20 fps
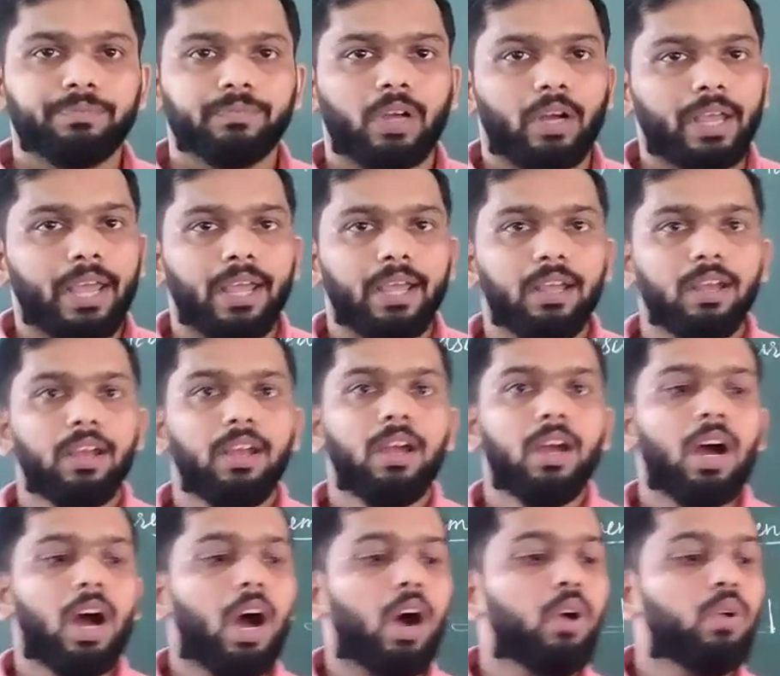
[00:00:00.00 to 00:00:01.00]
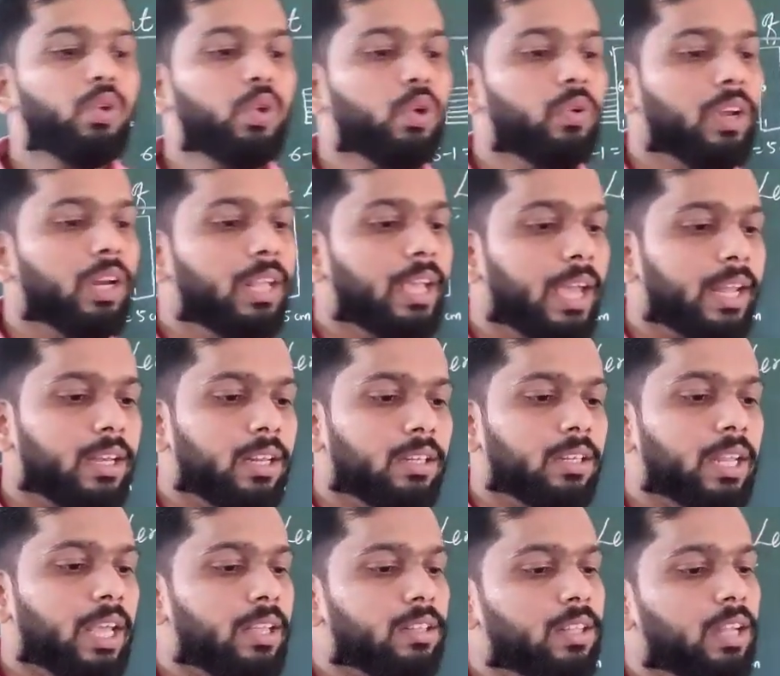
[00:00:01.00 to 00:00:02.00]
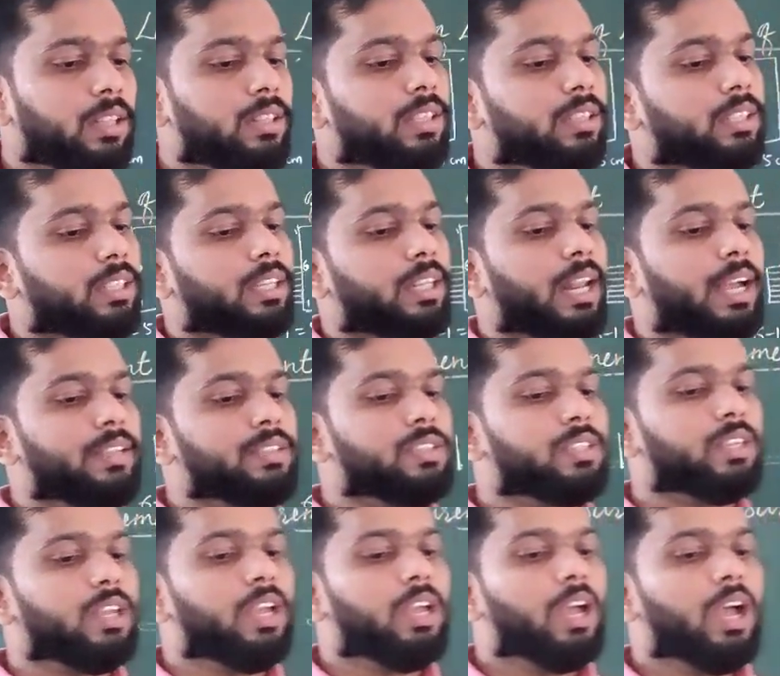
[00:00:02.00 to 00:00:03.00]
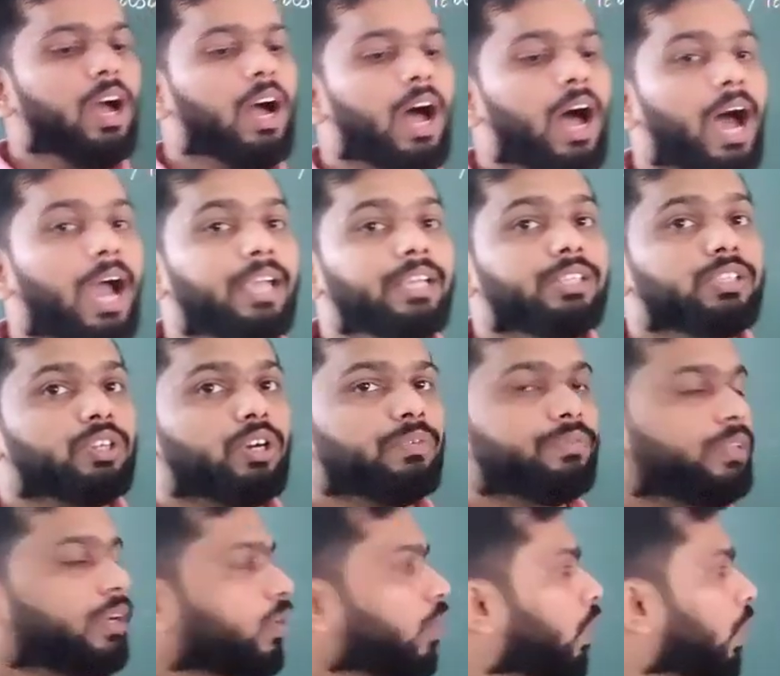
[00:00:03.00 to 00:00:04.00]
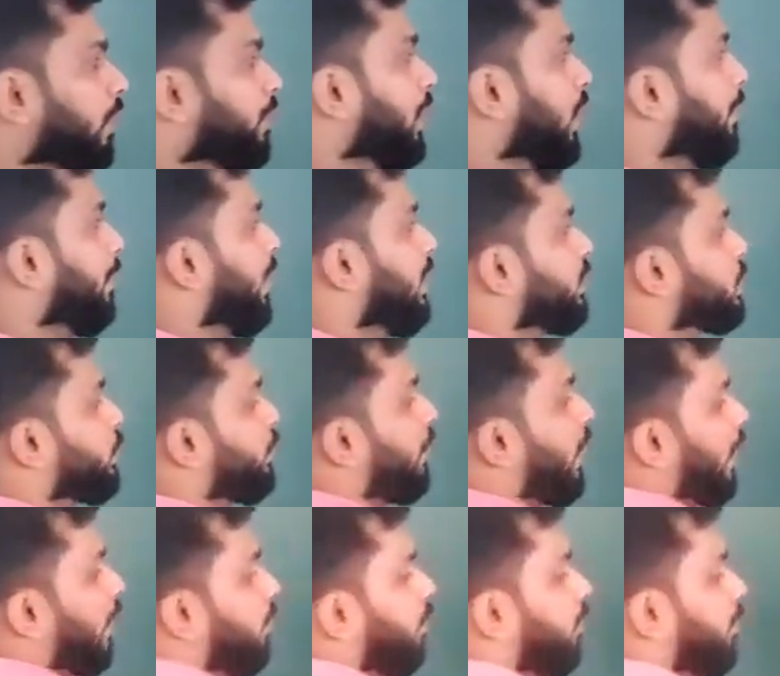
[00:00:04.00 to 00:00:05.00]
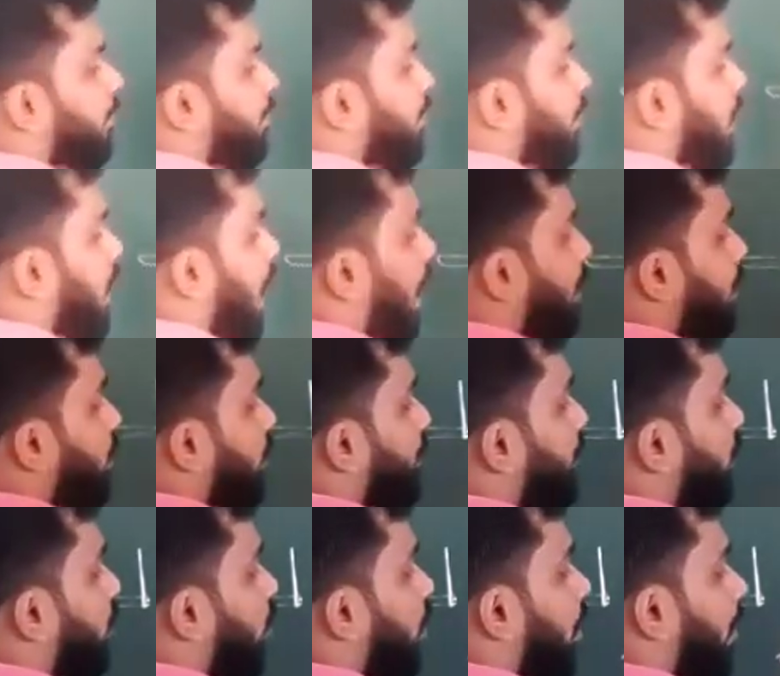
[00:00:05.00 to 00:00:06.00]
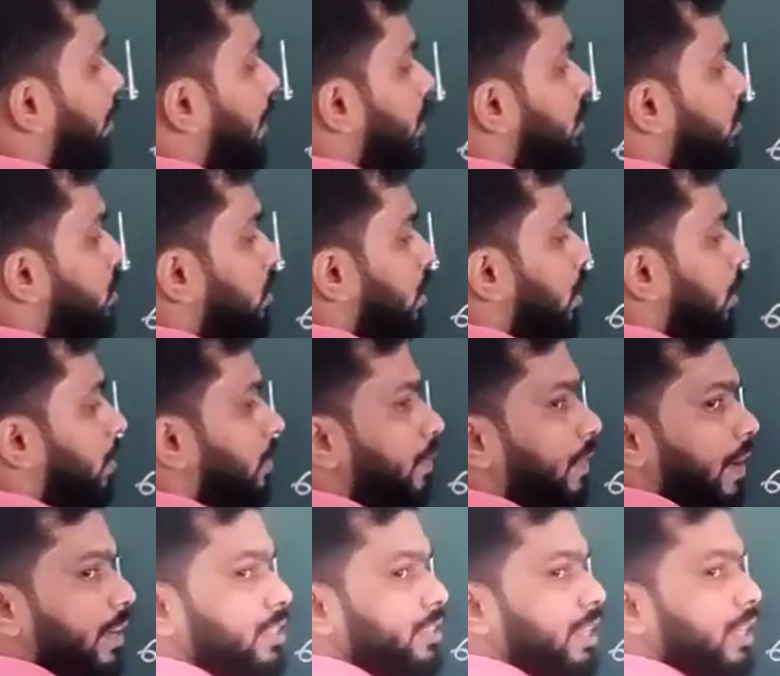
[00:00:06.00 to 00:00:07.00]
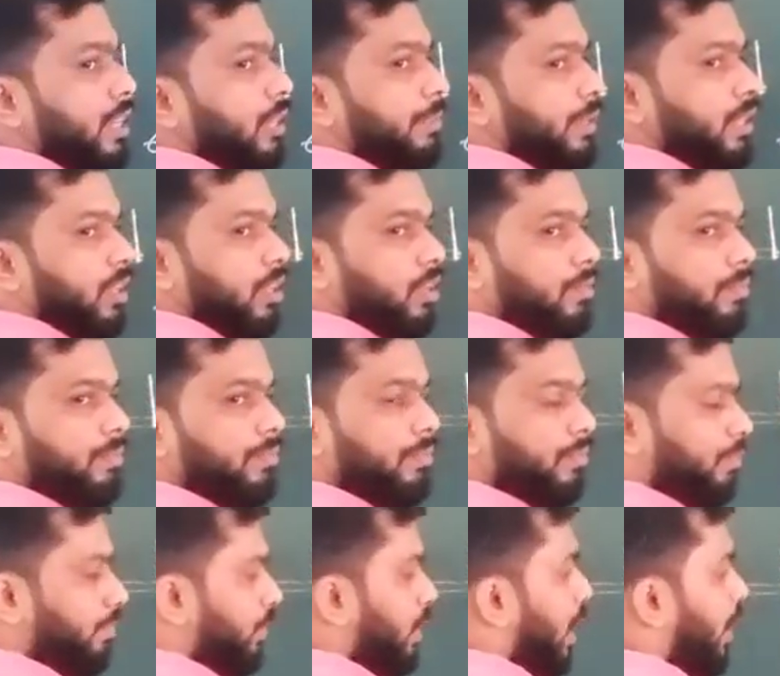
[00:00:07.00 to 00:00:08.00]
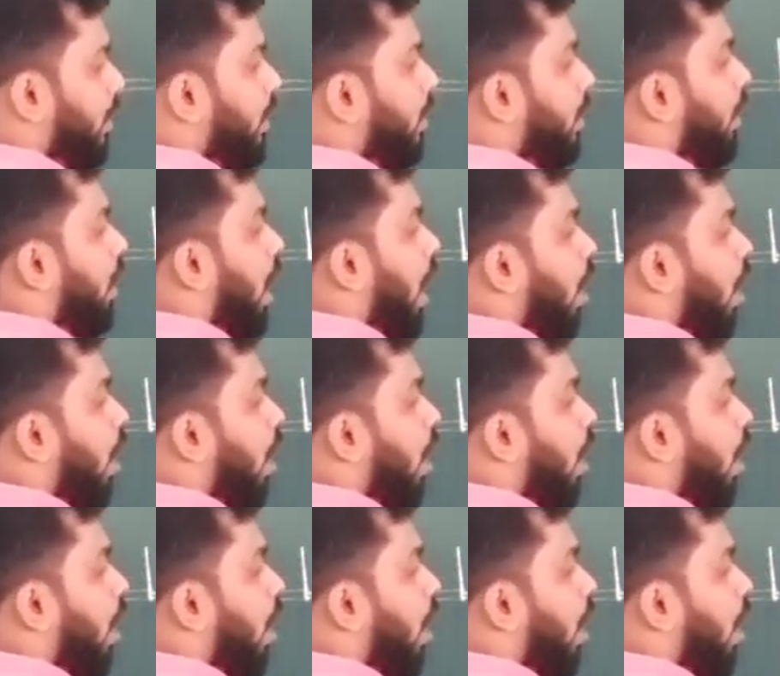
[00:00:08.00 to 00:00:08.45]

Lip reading: Okay, how you will take the thickness? Height of the column, that means 5. Height of the column is 5 centimeter. Then